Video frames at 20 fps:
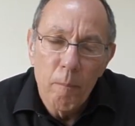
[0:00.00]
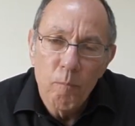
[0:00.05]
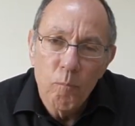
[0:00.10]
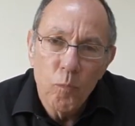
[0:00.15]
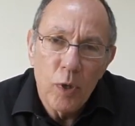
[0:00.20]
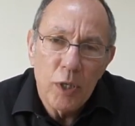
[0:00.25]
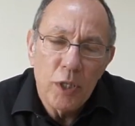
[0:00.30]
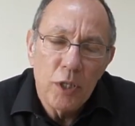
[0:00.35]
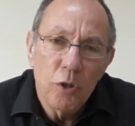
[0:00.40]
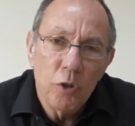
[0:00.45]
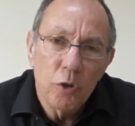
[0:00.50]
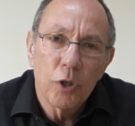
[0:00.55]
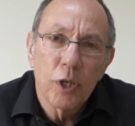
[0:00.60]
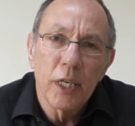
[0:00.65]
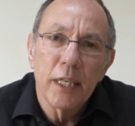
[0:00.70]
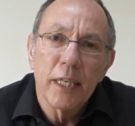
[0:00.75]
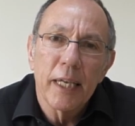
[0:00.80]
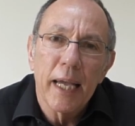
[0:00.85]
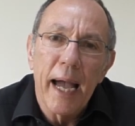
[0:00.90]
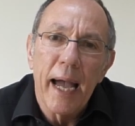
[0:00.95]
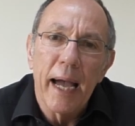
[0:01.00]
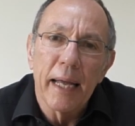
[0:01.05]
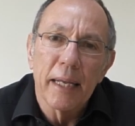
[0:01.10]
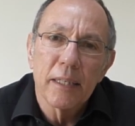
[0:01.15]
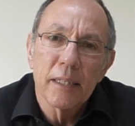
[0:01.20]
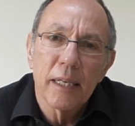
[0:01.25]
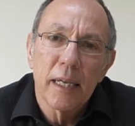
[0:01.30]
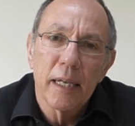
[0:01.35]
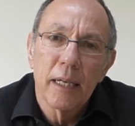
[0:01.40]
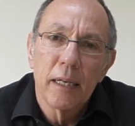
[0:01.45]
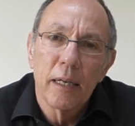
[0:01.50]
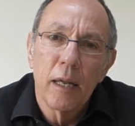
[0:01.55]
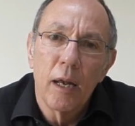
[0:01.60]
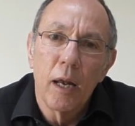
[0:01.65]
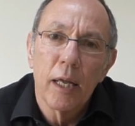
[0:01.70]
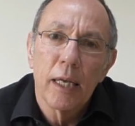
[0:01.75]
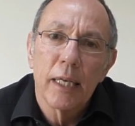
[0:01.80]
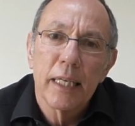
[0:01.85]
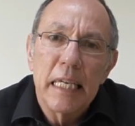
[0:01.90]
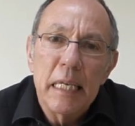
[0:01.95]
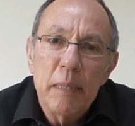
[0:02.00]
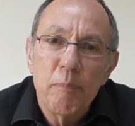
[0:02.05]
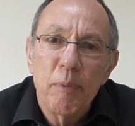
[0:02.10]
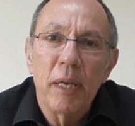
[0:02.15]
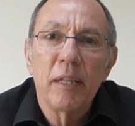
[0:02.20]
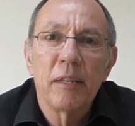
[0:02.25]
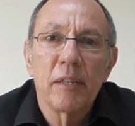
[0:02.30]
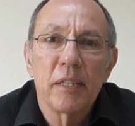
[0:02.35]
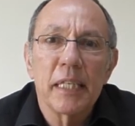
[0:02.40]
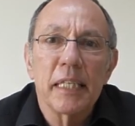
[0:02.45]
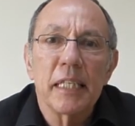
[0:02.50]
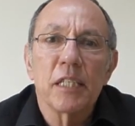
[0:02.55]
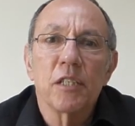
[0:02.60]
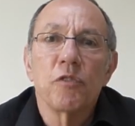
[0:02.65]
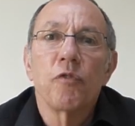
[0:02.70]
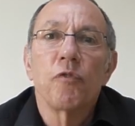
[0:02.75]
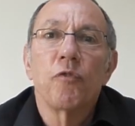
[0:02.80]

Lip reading: When you're looking at keeping things